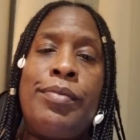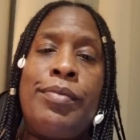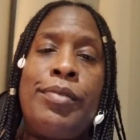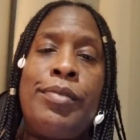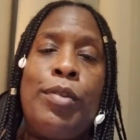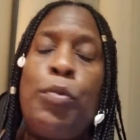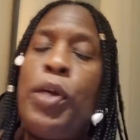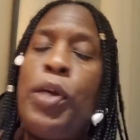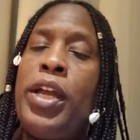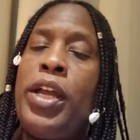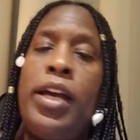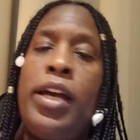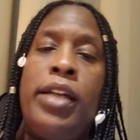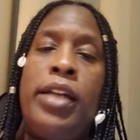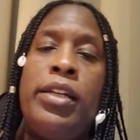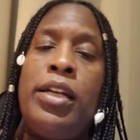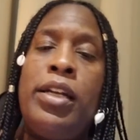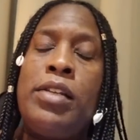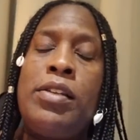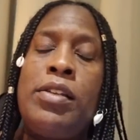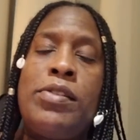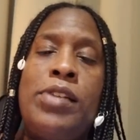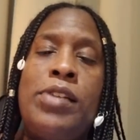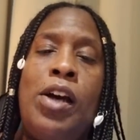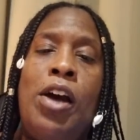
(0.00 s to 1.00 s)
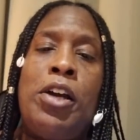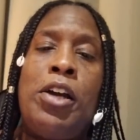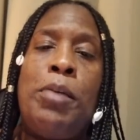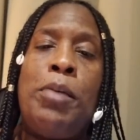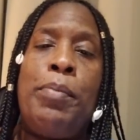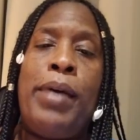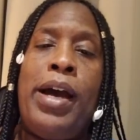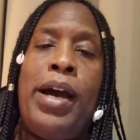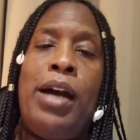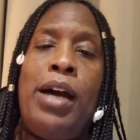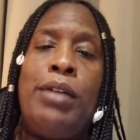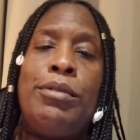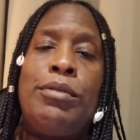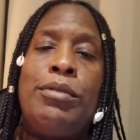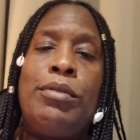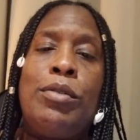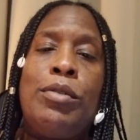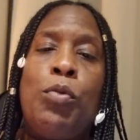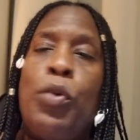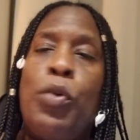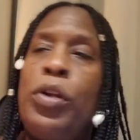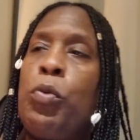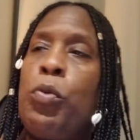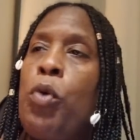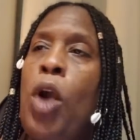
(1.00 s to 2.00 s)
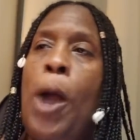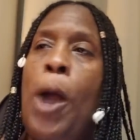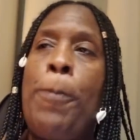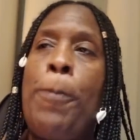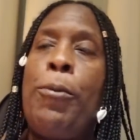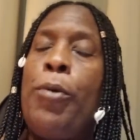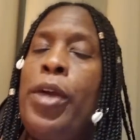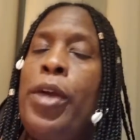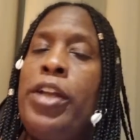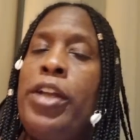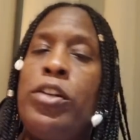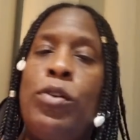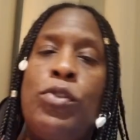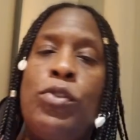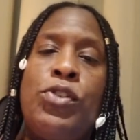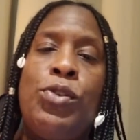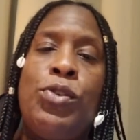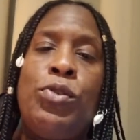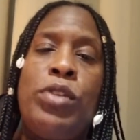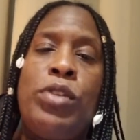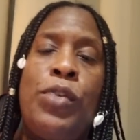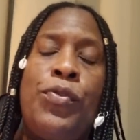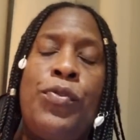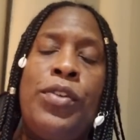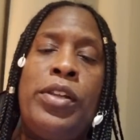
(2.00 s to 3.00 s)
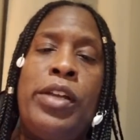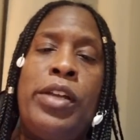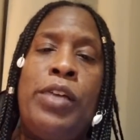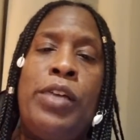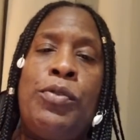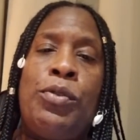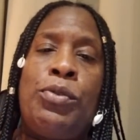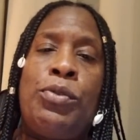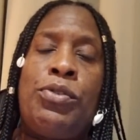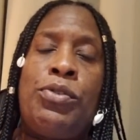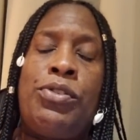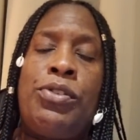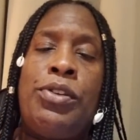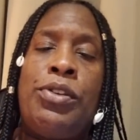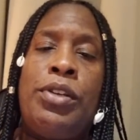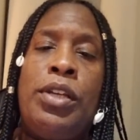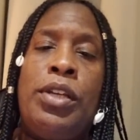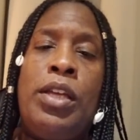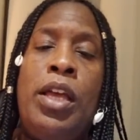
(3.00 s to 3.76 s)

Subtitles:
We ain't got nothing to talk about. We're operating on two different levels.